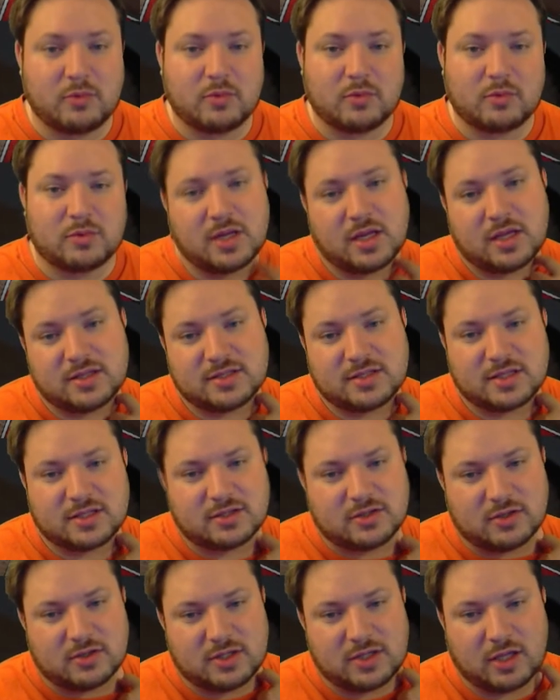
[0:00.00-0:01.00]
Ooh, nice. That's
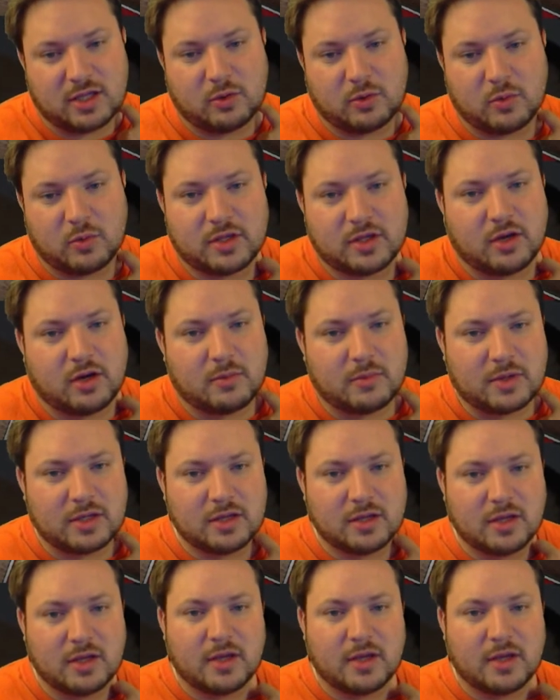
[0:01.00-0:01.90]
good. Yellow Wookiee Army.